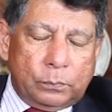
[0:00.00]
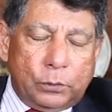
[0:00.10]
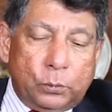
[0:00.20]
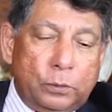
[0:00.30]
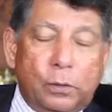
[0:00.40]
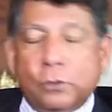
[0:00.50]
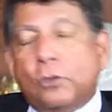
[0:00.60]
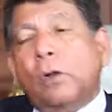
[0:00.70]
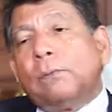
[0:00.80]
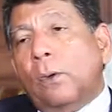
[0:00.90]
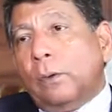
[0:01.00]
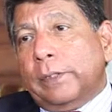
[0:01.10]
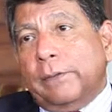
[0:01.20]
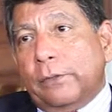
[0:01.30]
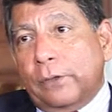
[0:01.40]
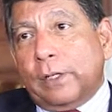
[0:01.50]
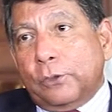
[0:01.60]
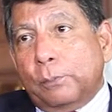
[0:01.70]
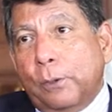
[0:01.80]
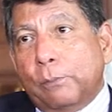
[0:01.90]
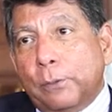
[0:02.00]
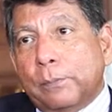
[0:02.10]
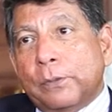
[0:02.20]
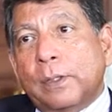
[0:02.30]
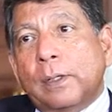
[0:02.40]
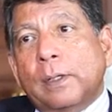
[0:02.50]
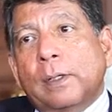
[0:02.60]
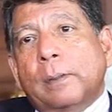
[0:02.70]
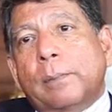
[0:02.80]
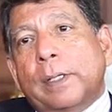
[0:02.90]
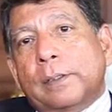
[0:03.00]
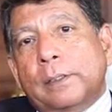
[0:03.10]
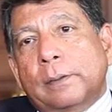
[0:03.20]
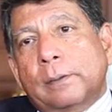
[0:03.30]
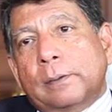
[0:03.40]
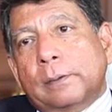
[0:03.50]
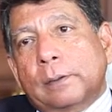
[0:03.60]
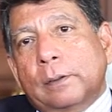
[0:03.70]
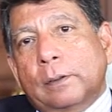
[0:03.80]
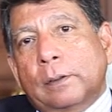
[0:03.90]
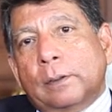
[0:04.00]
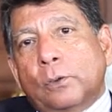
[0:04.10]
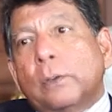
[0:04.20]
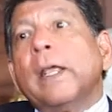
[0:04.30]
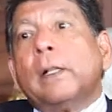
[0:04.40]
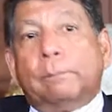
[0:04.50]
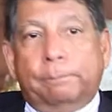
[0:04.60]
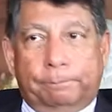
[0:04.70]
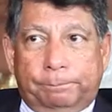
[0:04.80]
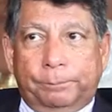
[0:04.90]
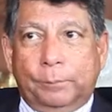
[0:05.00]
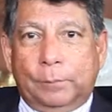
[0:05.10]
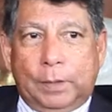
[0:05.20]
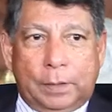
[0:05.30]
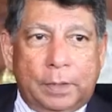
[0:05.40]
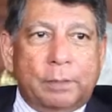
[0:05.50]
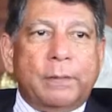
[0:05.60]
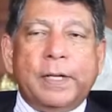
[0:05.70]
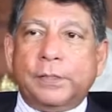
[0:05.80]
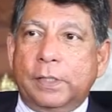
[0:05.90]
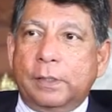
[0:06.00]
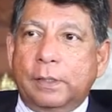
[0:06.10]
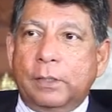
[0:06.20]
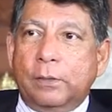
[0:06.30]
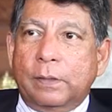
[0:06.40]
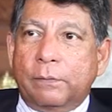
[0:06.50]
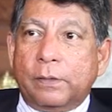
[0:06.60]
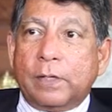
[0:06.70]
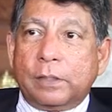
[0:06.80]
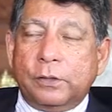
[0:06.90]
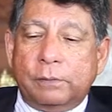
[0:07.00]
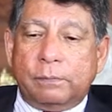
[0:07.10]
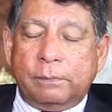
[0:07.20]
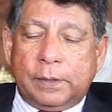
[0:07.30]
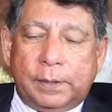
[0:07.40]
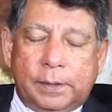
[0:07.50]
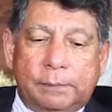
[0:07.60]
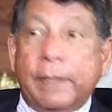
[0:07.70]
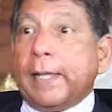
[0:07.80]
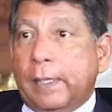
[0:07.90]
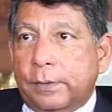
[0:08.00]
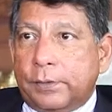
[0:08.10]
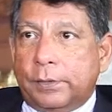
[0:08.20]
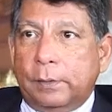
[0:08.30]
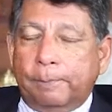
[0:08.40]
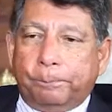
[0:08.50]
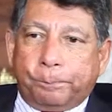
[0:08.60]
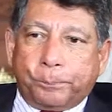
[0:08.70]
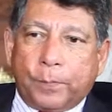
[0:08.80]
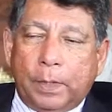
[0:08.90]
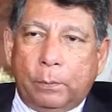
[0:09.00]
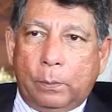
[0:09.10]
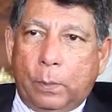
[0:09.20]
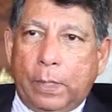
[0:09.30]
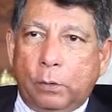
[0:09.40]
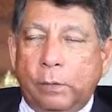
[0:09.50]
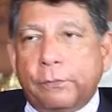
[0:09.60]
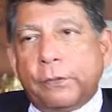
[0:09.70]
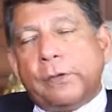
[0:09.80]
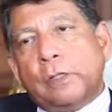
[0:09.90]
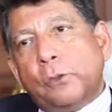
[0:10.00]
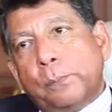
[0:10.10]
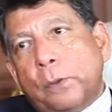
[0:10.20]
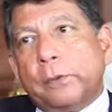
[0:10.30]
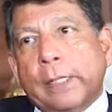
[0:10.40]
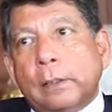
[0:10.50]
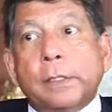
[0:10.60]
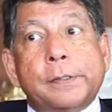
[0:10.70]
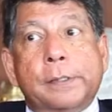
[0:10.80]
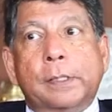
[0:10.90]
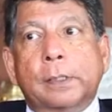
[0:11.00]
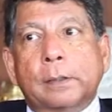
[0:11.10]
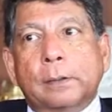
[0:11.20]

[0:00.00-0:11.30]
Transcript: which will not solve all the infrastructure problems, but could help in raising, infrastructure finance, or what I call infrastructure project listing,